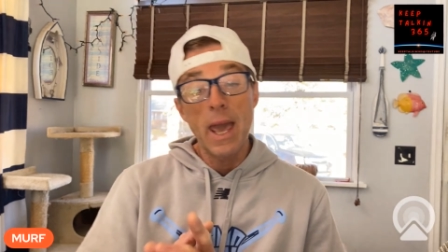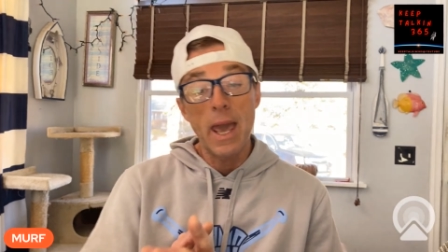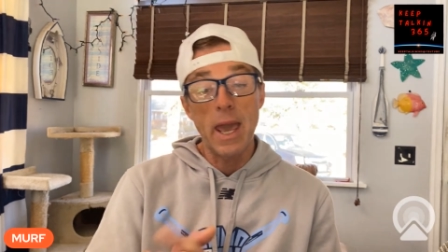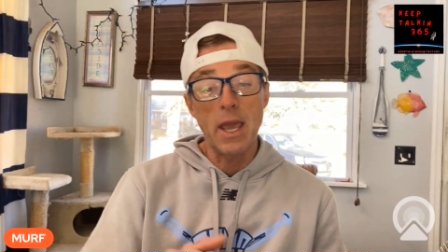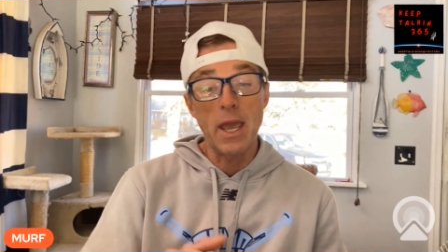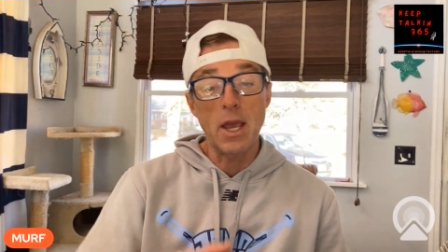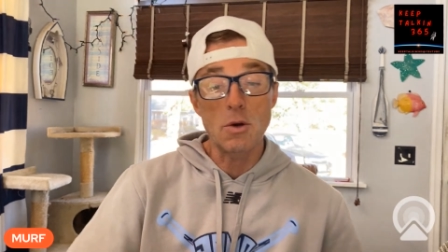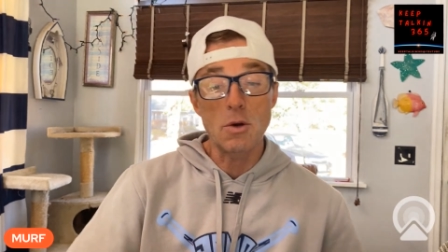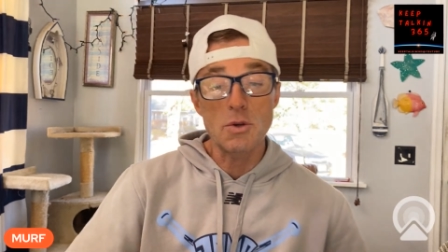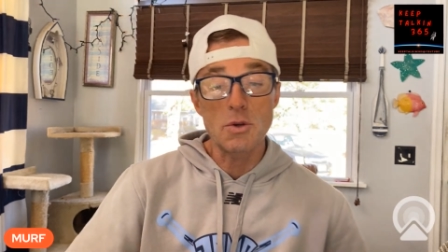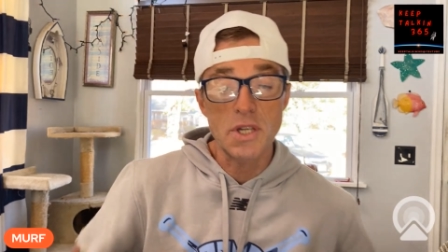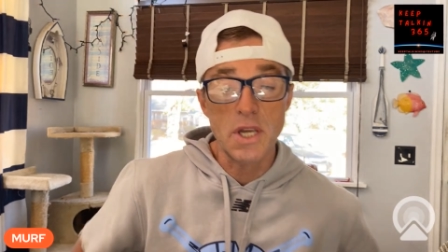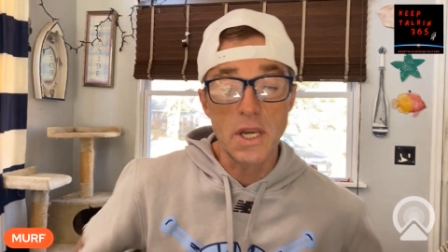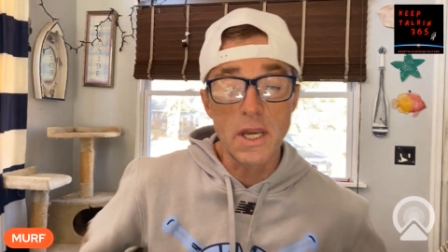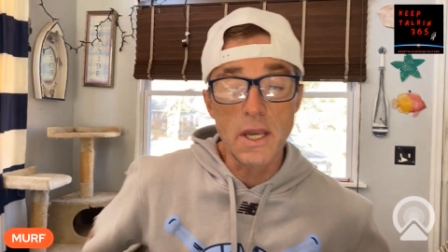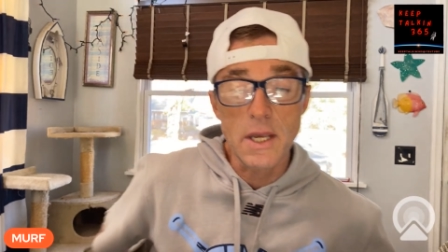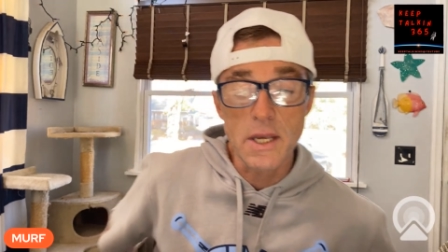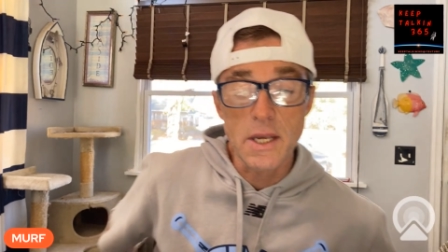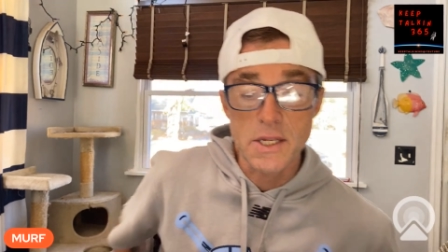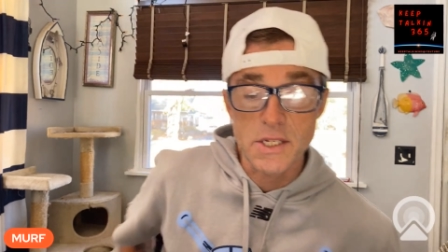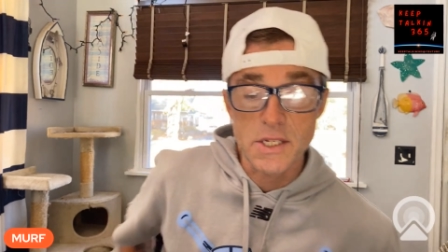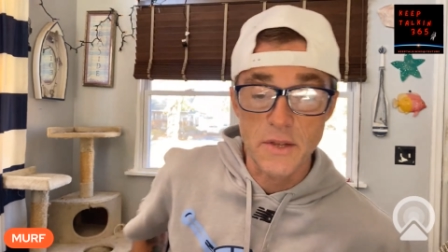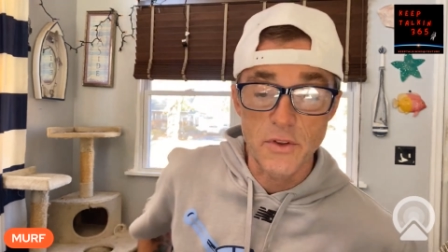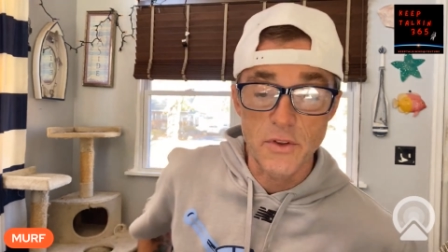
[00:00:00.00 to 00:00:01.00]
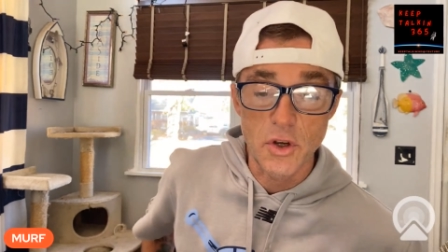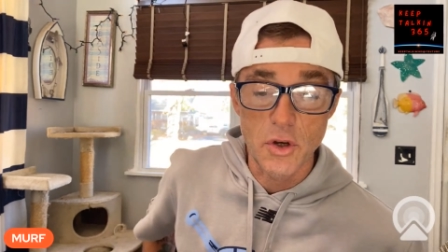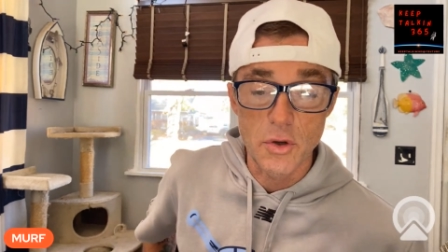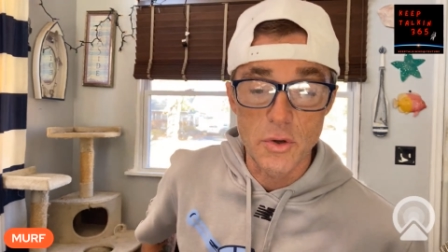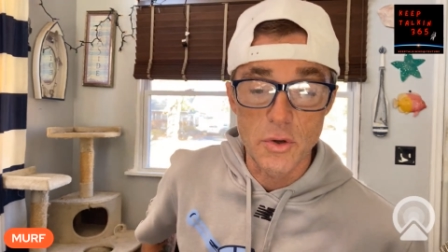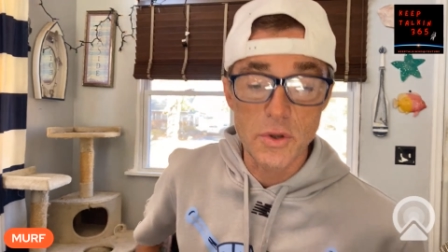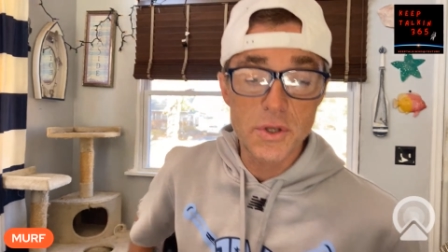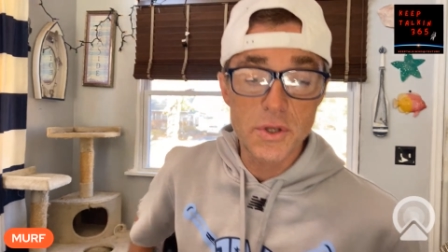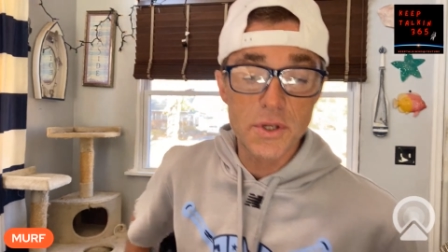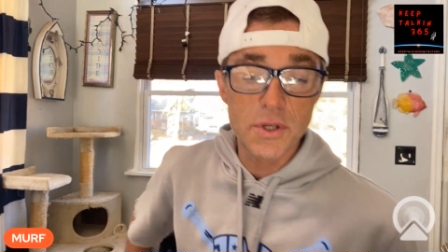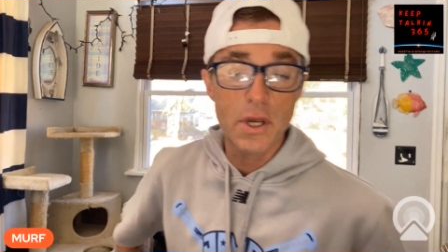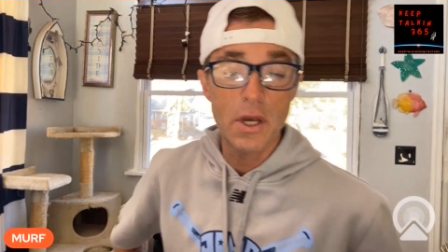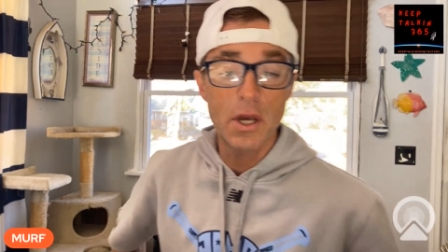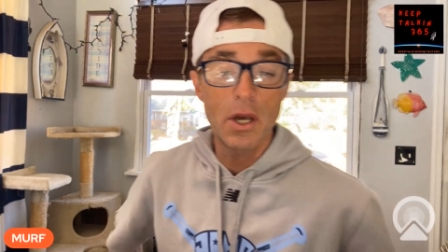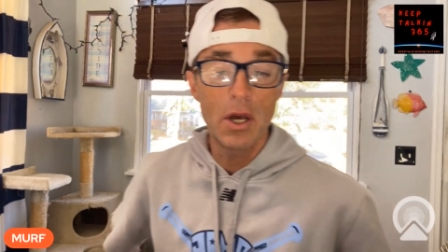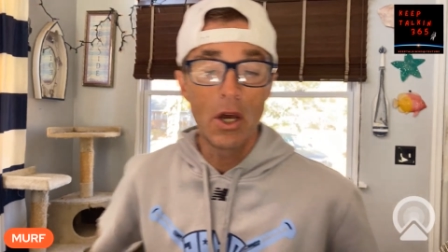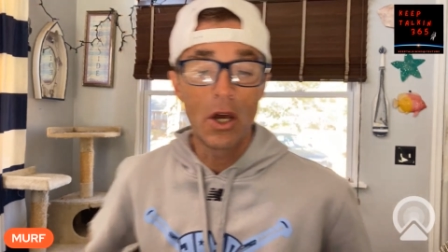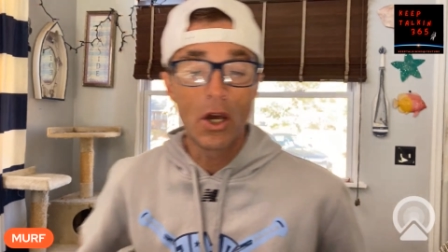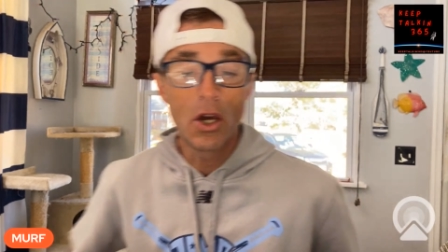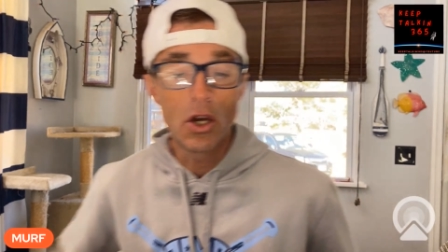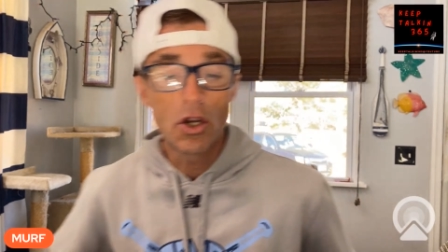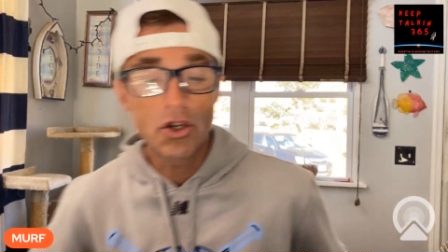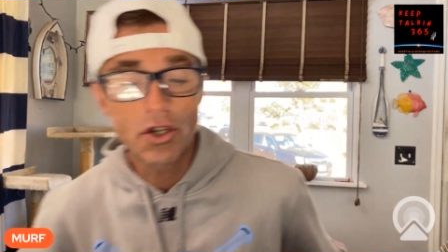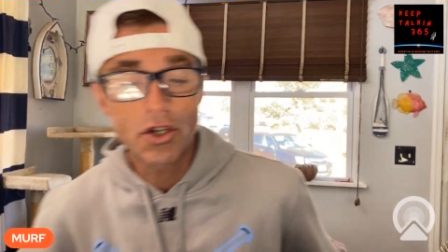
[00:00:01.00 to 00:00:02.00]
AOC is in the news.
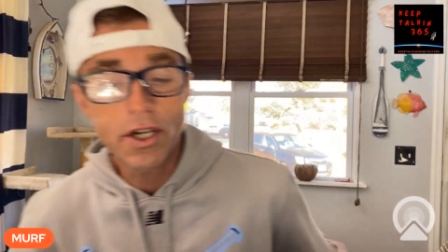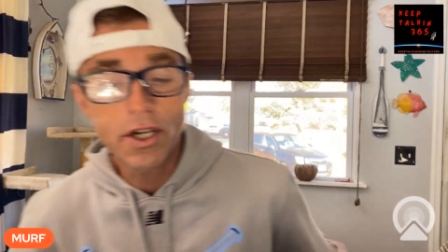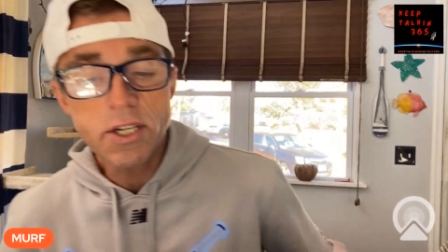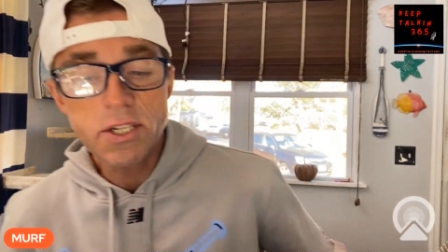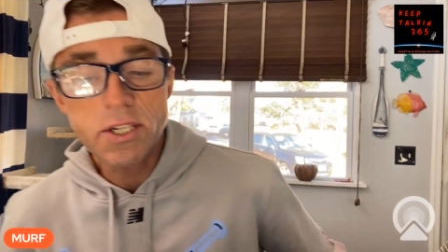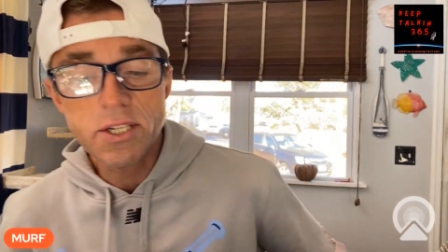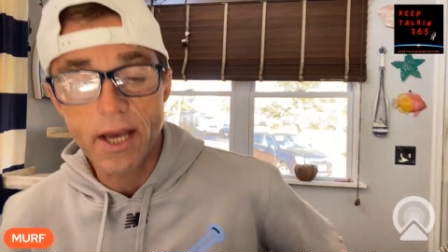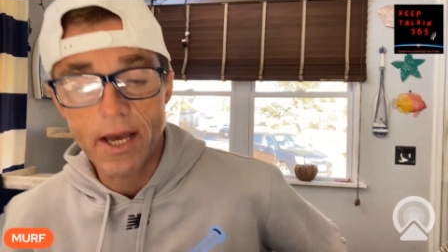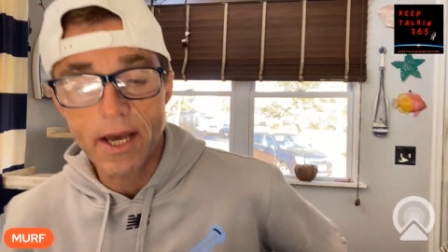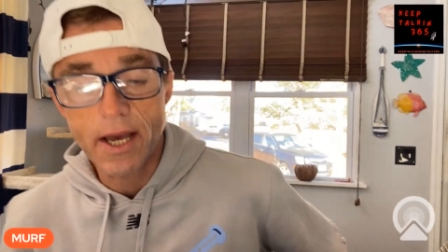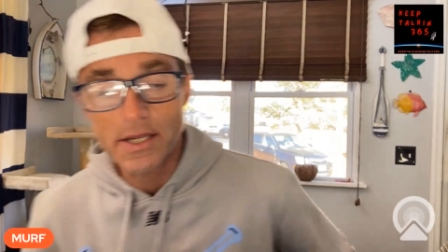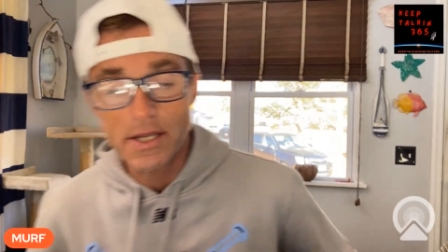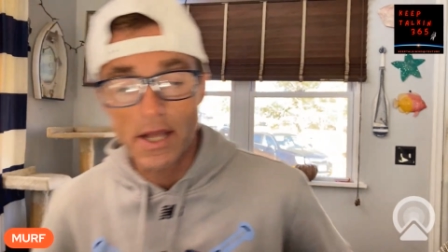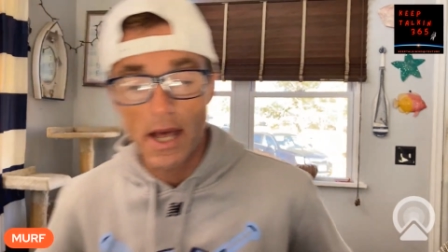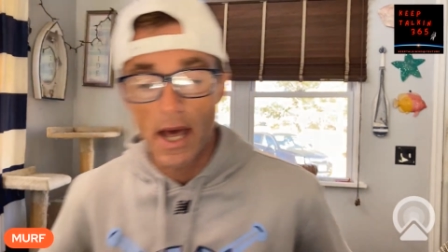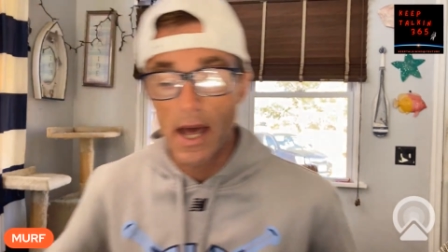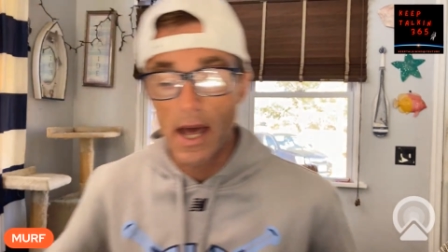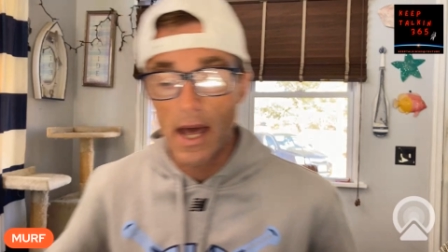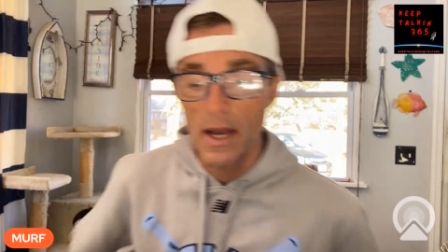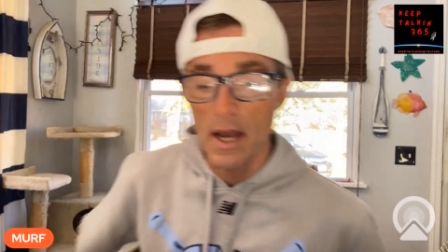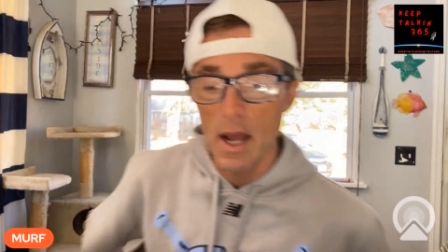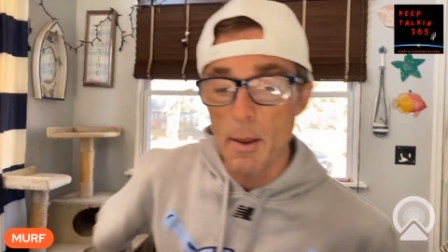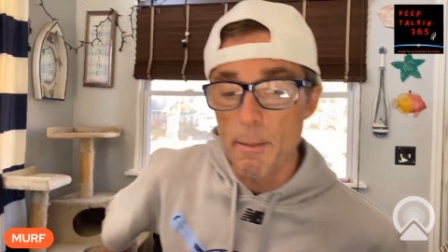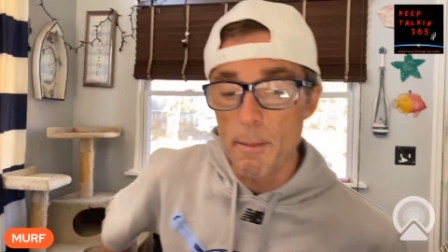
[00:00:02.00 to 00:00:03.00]
She says that